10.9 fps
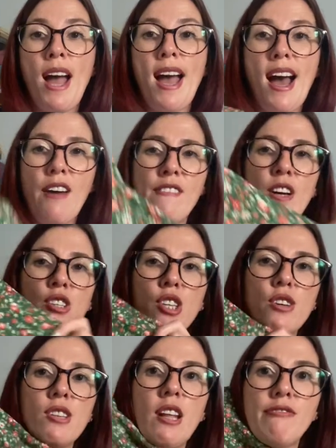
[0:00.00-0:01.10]
I felt so
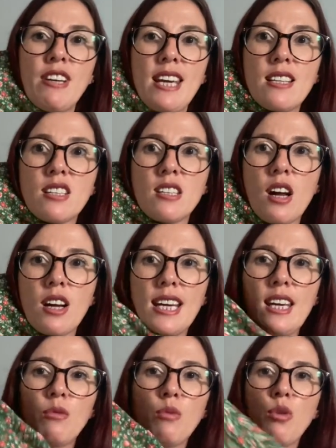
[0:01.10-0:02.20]
lovely and
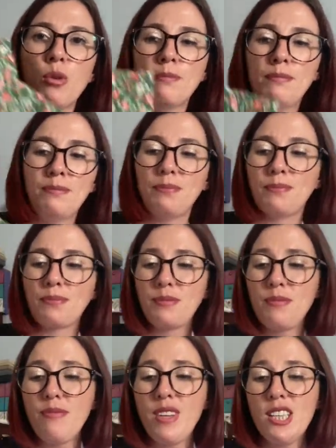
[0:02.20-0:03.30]
snuggly and warm.
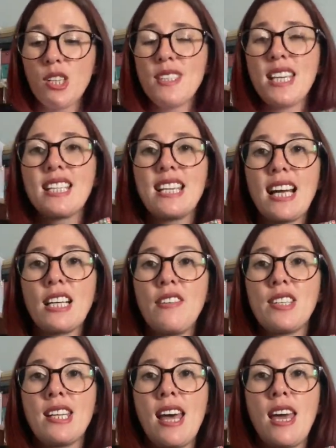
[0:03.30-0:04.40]
So it's exactly
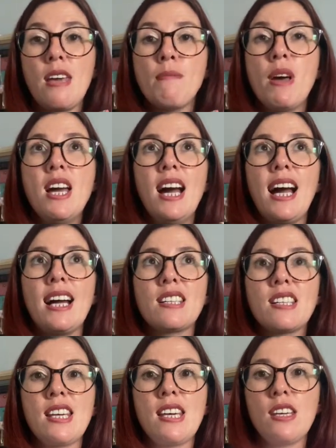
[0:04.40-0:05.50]
the same as
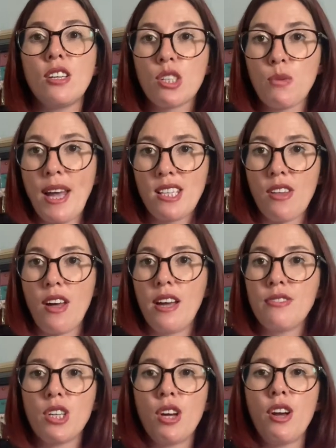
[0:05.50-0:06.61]
the sweater that I've
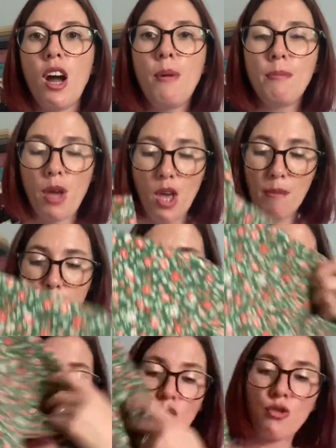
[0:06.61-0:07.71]
sewn up, but
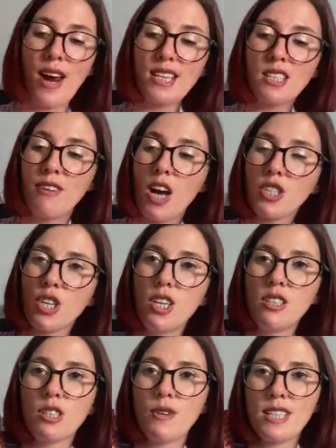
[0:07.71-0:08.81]
it's the dress
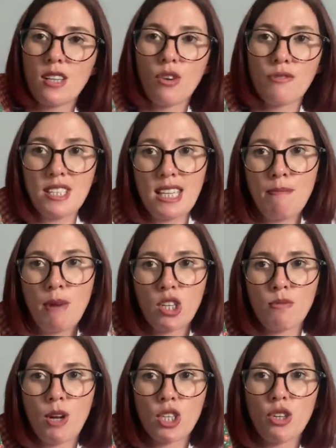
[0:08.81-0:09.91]
version. So it's obviously
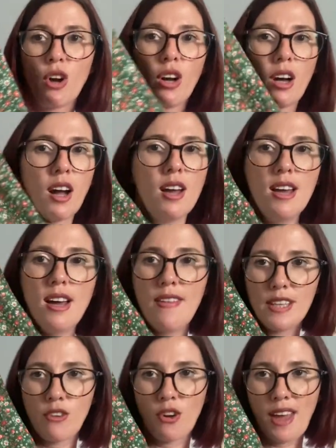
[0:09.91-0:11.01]
much, much longer. And
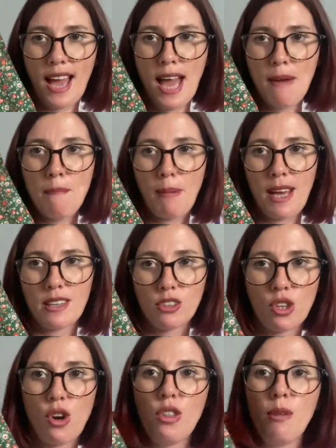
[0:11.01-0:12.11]
then you've got that hem
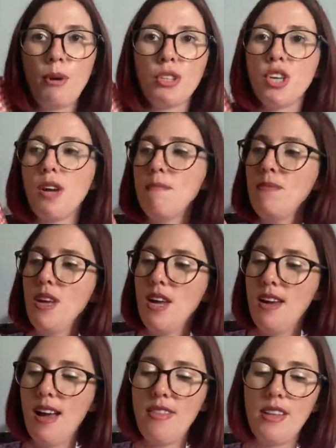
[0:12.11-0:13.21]
band on the bottom.
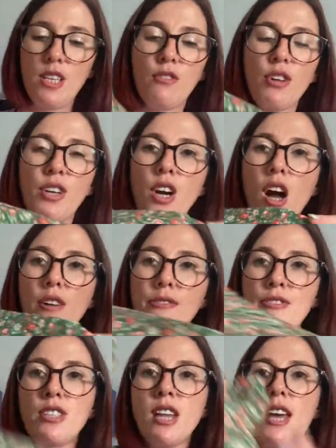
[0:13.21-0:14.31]
And then you've got the
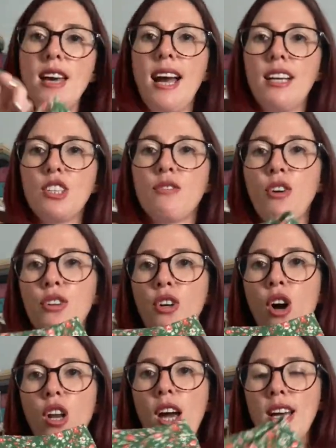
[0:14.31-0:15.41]
cuffs and you've got the
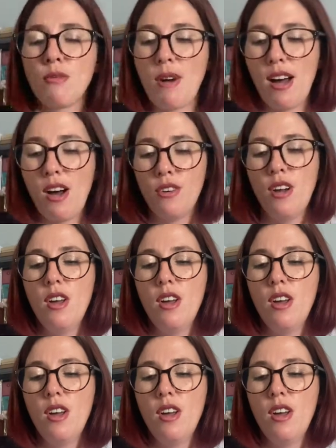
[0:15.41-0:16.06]
collar as well.